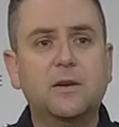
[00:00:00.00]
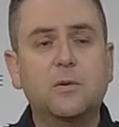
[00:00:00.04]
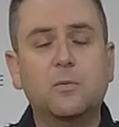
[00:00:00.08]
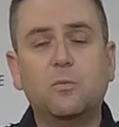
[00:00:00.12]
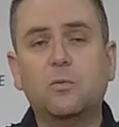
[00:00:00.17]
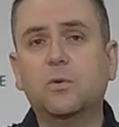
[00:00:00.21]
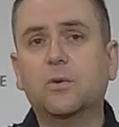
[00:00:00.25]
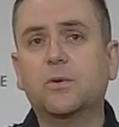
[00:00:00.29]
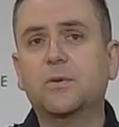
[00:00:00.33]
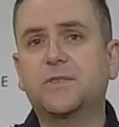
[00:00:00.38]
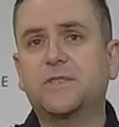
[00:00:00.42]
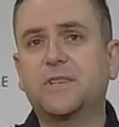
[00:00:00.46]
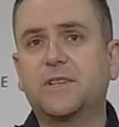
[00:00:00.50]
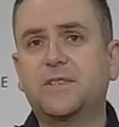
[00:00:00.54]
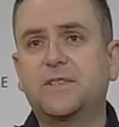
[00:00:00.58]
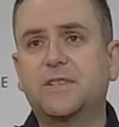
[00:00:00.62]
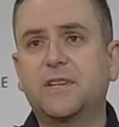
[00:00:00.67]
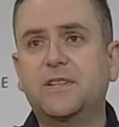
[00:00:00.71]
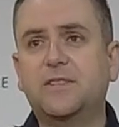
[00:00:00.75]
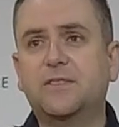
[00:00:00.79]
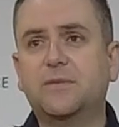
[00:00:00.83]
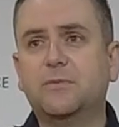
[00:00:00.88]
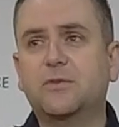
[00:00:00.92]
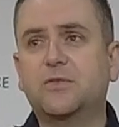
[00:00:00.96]
We'll also
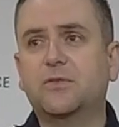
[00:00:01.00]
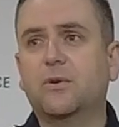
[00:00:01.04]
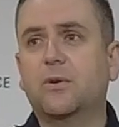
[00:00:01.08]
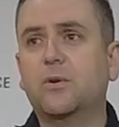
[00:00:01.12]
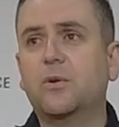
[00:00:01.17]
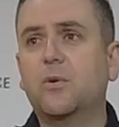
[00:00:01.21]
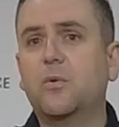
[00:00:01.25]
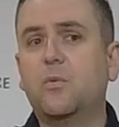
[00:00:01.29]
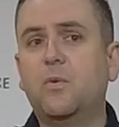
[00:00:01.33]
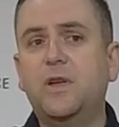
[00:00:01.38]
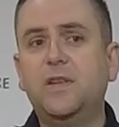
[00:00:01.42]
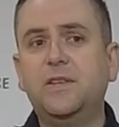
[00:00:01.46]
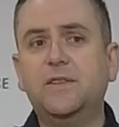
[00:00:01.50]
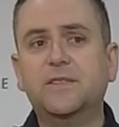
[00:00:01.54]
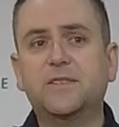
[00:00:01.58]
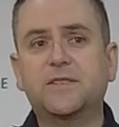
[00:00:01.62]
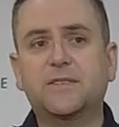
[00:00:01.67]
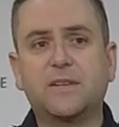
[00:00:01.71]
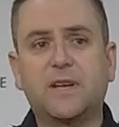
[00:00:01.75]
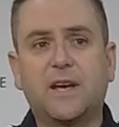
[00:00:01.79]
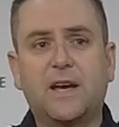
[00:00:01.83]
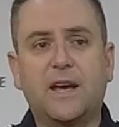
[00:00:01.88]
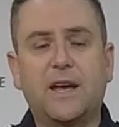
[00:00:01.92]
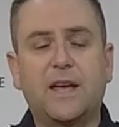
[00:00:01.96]
see some stronger winds
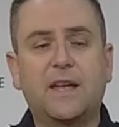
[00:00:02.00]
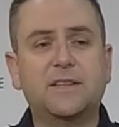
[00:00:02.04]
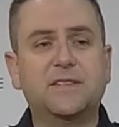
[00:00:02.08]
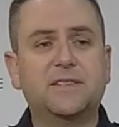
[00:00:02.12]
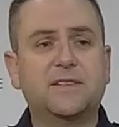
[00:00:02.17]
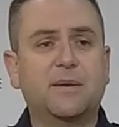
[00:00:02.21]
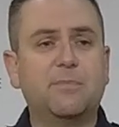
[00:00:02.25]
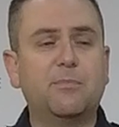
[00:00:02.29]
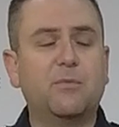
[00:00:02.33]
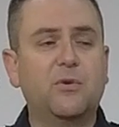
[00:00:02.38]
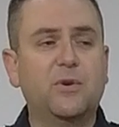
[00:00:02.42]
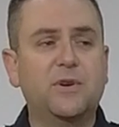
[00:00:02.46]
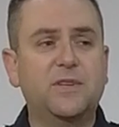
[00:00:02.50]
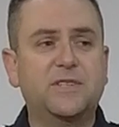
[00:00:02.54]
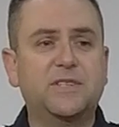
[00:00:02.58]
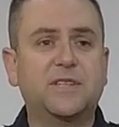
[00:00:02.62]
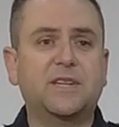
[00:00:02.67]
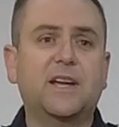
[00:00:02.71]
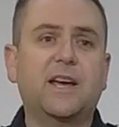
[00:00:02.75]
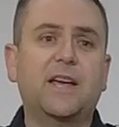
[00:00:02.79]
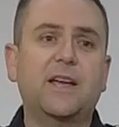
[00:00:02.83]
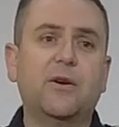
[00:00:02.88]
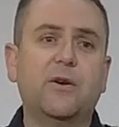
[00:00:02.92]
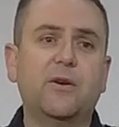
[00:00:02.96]
at some points
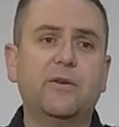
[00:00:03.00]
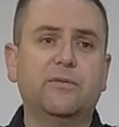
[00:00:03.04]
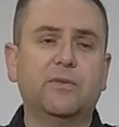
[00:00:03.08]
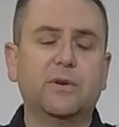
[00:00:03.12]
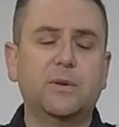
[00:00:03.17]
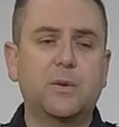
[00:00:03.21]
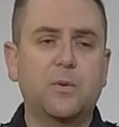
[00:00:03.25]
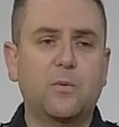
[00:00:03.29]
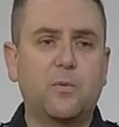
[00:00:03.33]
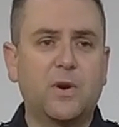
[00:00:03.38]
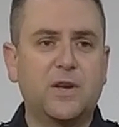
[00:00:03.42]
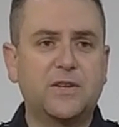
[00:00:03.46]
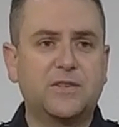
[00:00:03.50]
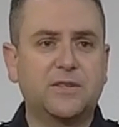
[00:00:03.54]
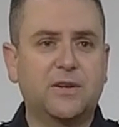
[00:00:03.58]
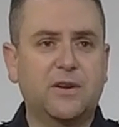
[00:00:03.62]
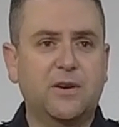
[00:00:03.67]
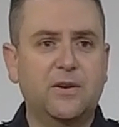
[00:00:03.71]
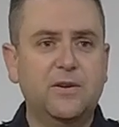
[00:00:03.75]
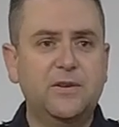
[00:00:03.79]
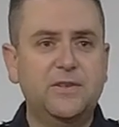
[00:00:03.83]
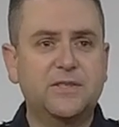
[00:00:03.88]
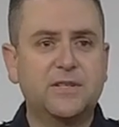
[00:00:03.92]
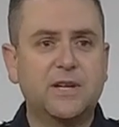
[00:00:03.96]
today over in the west
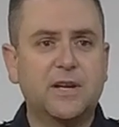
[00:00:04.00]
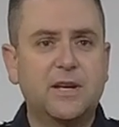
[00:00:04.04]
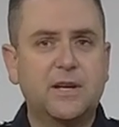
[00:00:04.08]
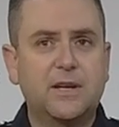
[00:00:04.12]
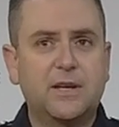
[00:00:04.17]
coast